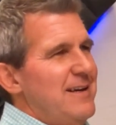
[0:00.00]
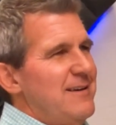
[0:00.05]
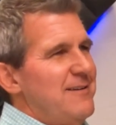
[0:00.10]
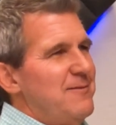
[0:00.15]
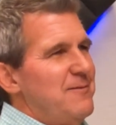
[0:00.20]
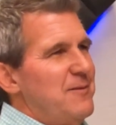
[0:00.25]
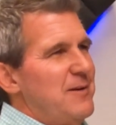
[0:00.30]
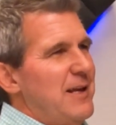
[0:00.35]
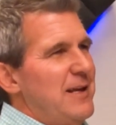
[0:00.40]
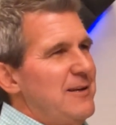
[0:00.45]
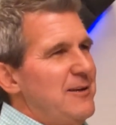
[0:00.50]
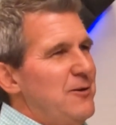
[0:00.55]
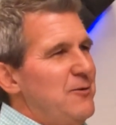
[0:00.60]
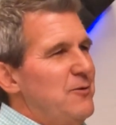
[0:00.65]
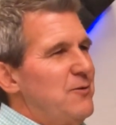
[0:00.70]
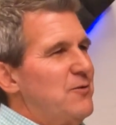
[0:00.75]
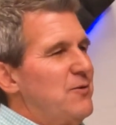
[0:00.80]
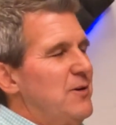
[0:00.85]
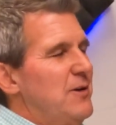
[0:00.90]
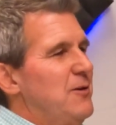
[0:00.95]
And you
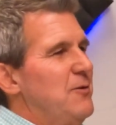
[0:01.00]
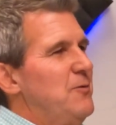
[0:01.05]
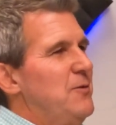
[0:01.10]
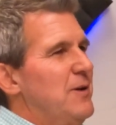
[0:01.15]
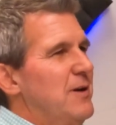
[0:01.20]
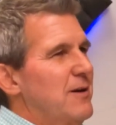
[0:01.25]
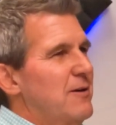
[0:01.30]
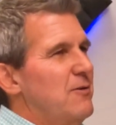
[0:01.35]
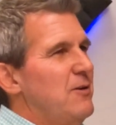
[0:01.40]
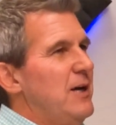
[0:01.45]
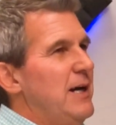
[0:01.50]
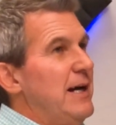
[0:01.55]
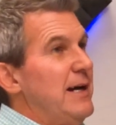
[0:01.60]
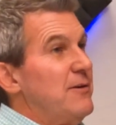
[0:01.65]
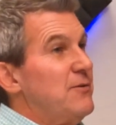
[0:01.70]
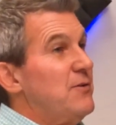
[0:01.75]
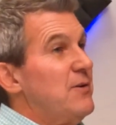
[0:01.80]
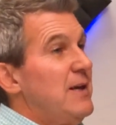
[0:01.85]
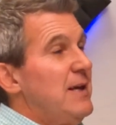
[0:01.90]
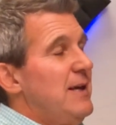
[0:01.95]
had said you did a
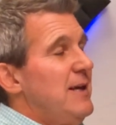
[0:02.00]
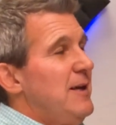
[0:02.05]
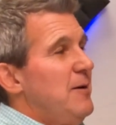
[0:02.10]
class.